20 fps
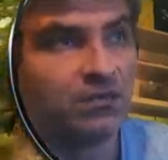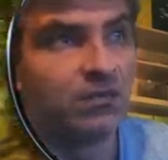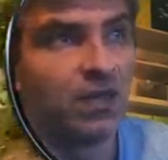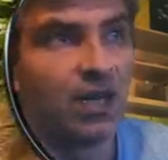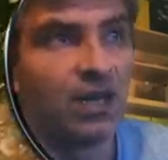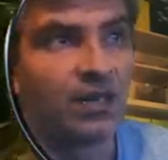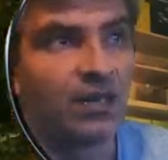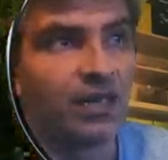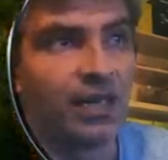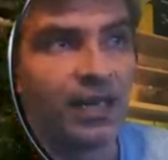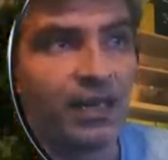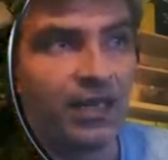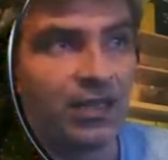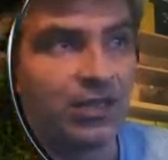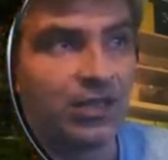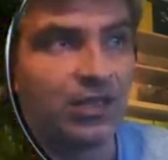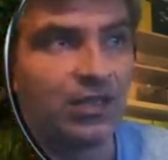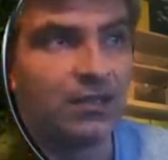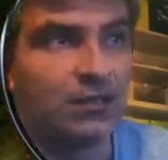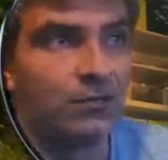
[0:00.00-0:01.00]
art
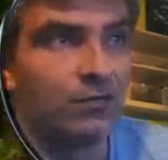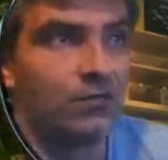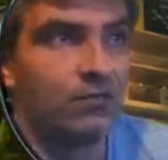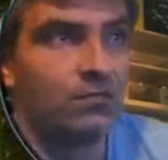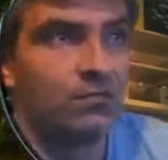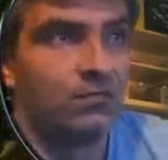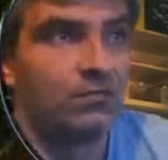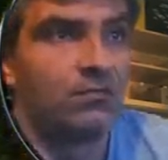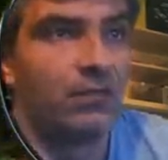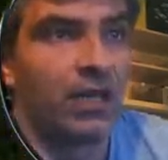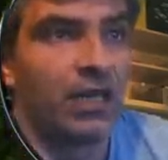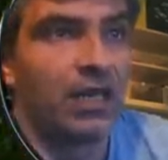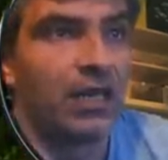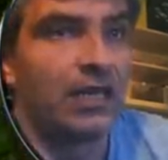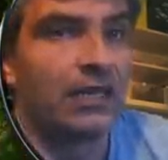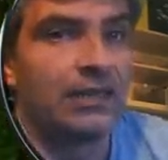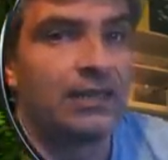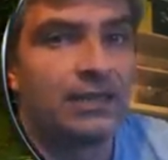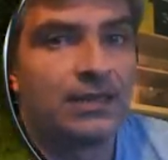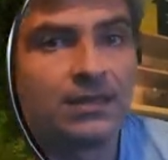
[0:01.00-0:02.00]
direction, I
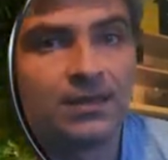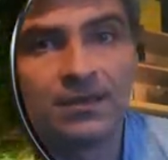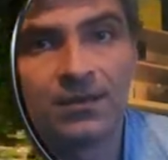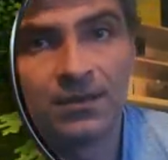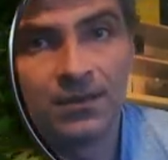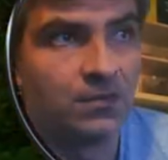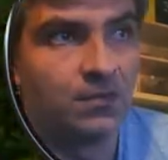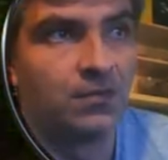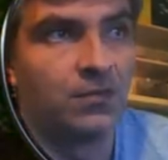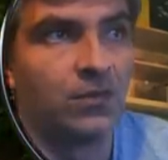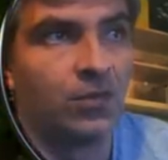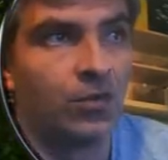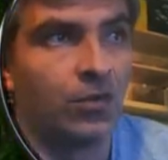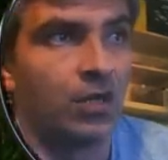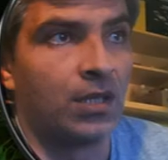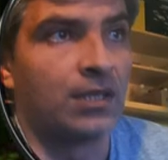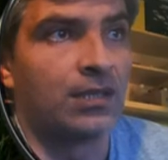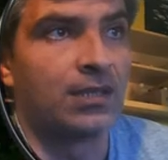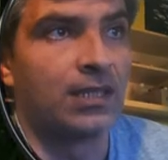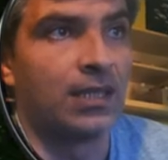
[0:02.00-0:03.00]
guess,
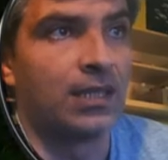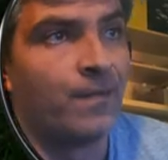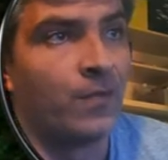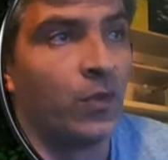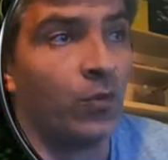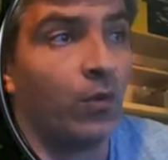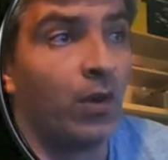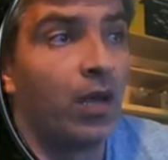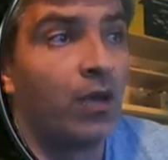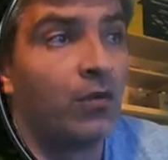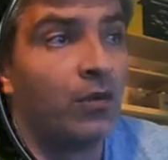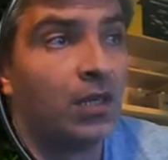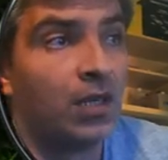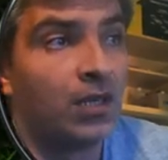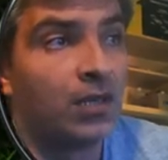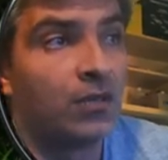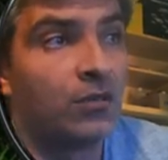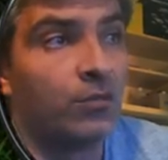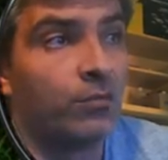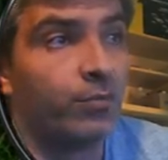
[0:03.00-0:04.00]
honestly. Why on
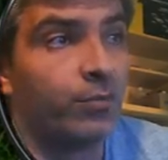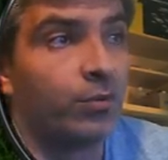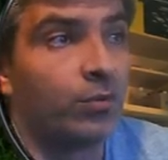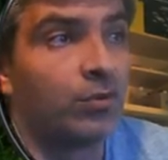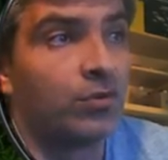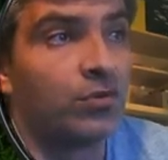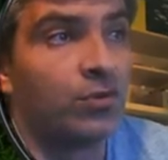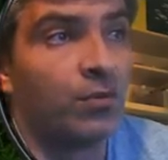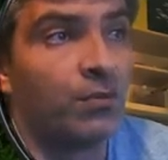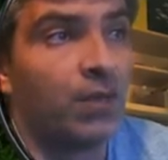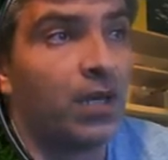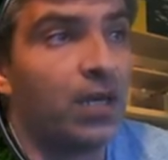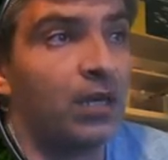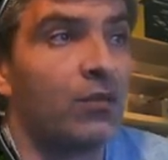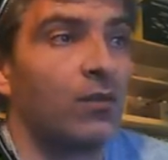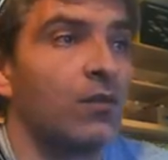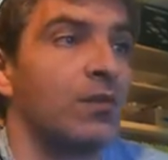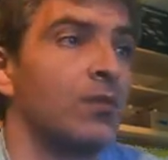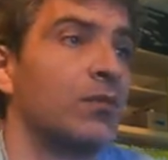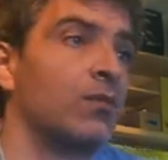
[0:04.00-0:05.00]
earth you put so many
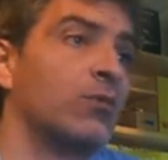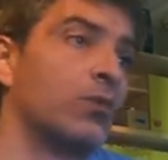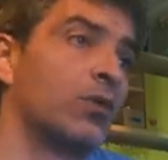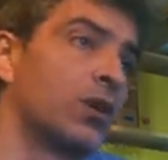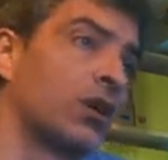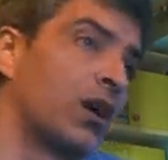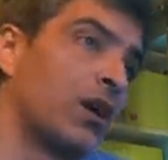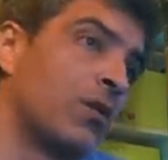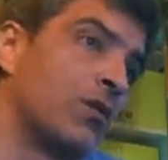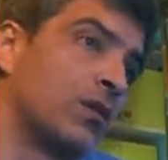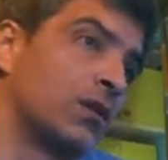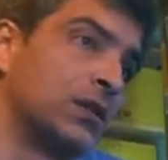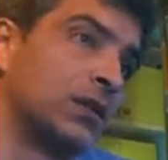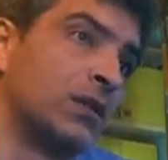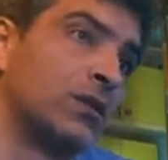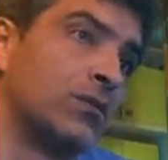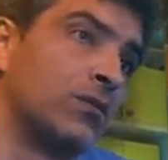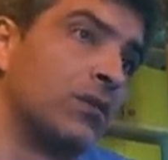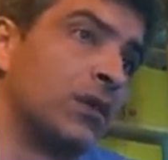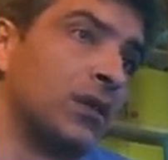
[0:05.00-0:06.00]
work hours
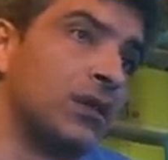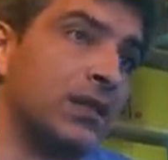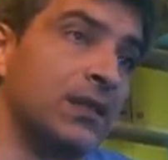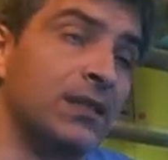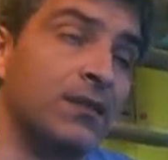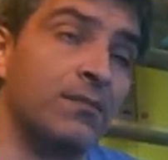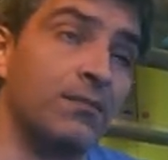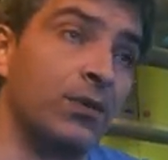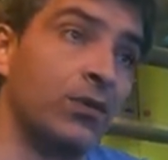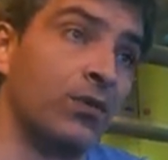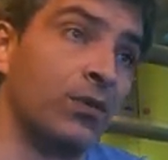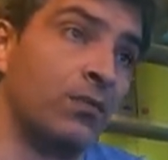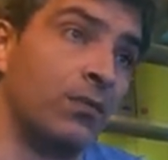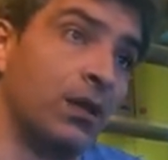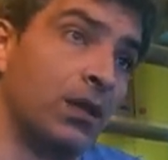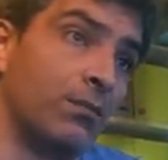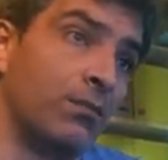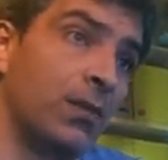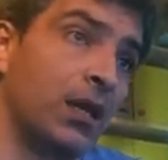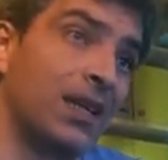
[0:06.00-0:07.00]
into this is beyond
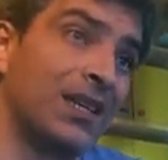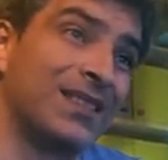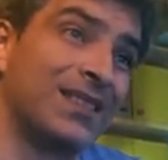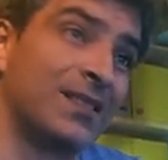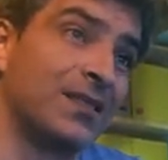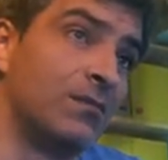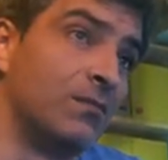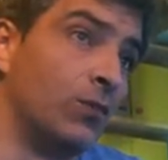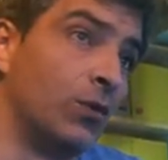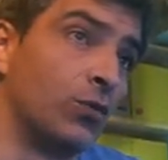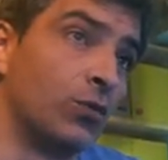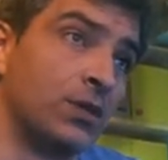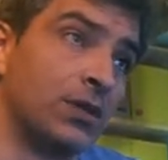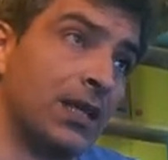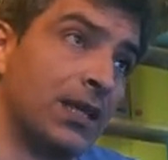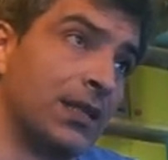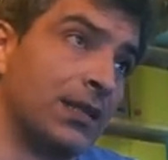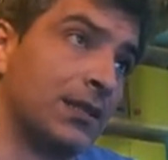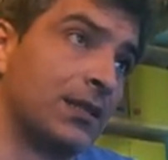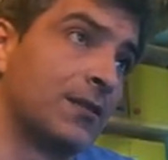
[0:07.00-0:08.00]
me. It makes no
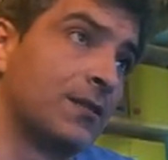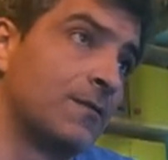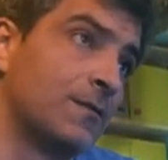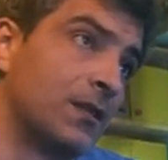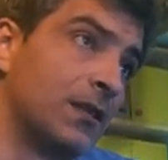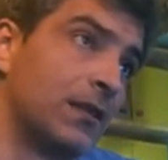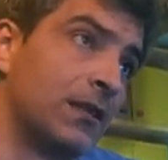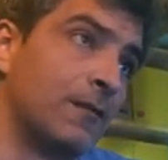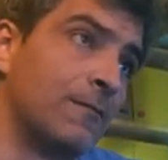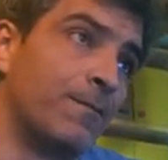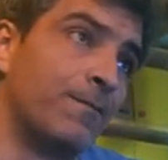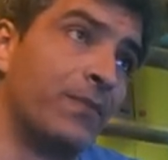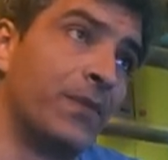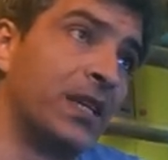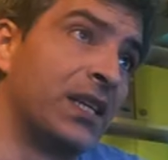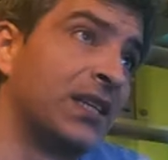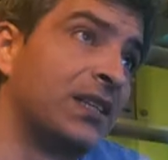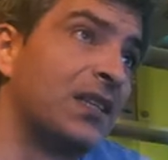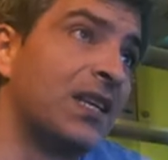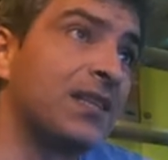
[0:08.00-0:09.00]
sense and,
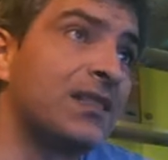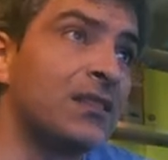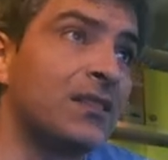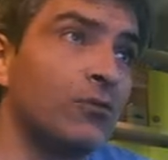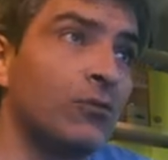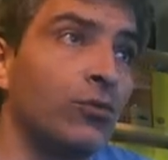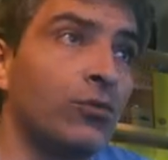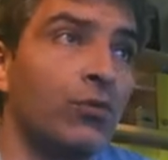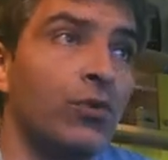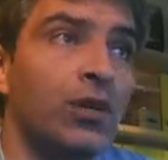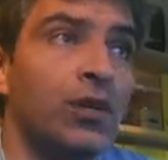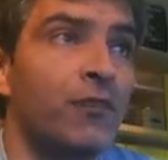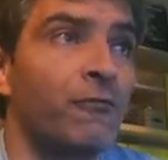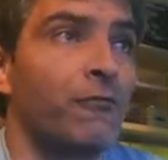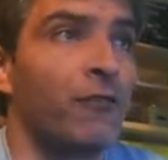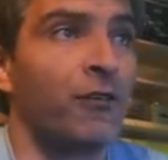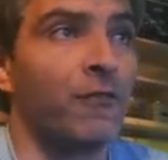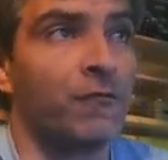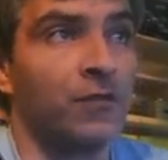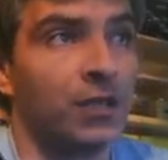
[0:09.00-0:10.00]
and it doesn't do you any
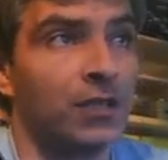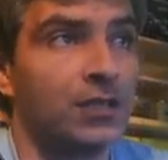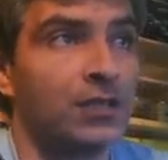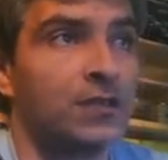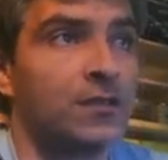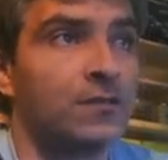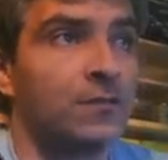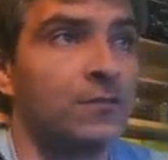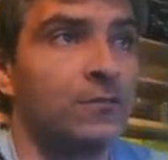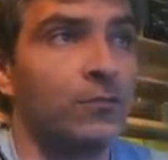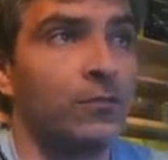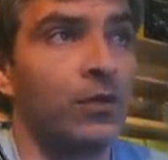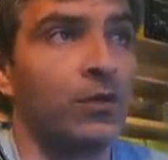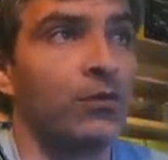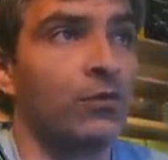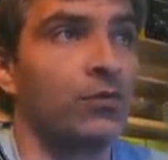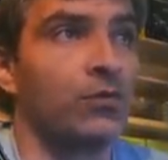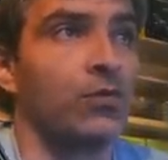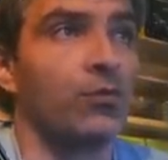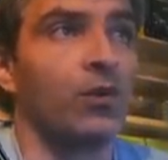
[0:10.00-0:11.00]
favors when
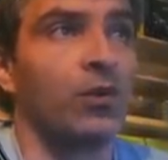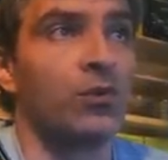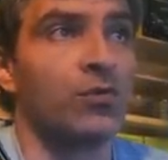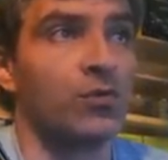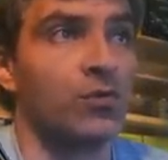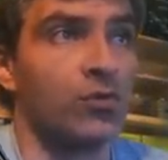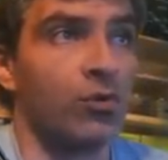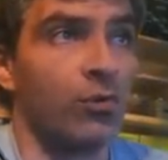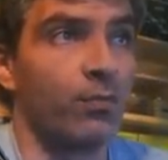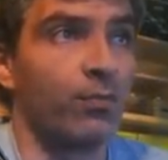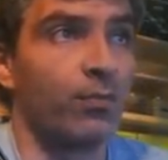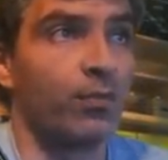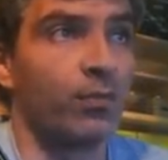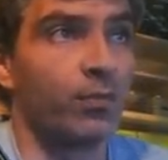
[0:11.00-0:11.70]
you when you stop